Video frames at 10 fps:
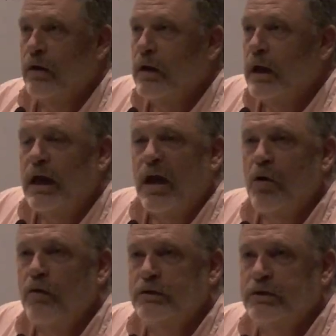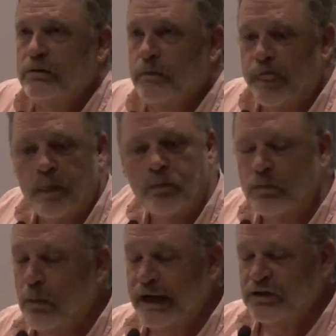he came over to
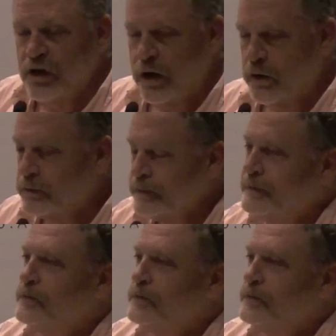my chair